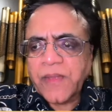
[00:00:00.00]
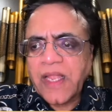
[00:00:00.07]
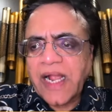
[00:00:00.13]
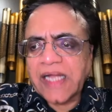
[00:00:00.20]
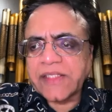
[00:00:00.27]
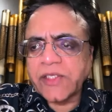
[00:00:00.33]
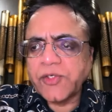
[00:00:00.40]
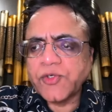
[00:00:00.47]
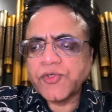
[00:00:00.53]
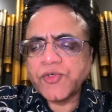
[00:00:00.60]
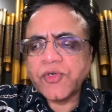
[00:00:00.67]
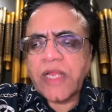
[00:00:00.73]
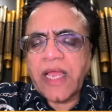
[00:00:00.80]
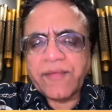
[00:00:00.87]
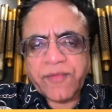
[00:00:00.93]
I think you
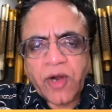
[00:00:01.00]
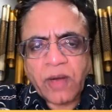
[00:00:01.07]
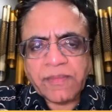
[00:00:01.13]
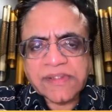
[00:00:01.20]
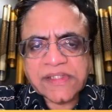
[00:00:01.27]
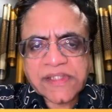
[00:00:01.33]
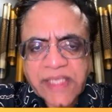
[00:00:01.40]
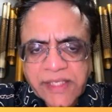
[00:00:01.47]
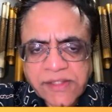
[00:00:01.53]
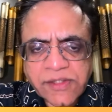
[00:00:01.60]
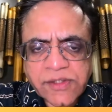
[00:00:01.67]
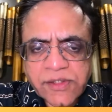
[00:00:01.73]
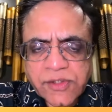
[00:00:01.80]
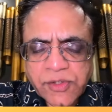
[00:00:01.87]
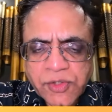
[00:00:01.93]
should have common
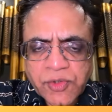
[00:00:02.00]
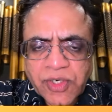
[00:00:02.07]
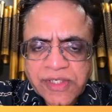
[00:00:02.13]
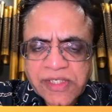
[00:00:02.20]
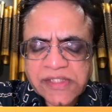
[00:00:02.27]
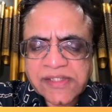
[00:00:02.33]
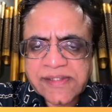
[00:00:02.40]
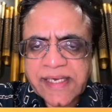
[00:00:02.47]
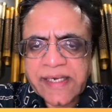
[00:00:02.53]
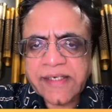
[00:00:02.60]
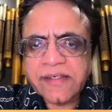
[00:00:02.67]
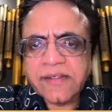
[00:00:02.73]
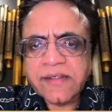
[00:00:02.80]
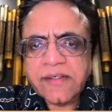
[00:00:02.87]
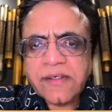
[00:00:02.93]
sense to
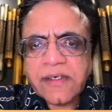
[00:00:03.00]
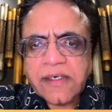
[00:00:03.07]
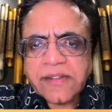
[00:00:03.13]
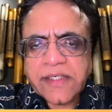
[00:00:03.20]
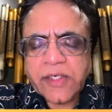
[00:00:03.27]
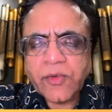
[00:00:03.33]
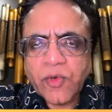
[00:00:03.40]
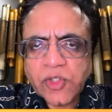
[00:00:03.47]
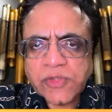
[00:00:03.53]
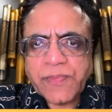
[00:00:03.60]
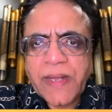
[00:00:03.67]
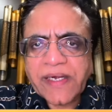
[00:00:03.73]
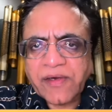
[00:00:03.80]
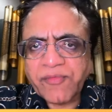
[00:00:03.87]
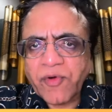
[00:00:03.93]
understand that who is
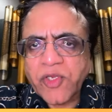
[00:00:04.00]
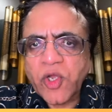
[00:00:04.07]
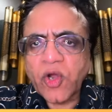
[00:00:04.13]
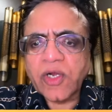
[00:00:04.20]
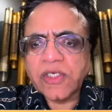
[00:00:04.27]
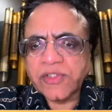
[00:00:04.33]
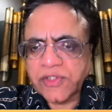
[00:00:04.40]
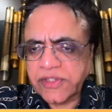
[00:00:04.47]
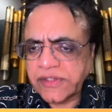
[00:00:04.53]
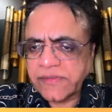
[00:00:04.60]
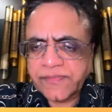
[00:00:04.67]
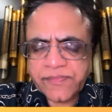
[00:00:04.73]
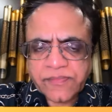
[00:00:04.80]
better for your country.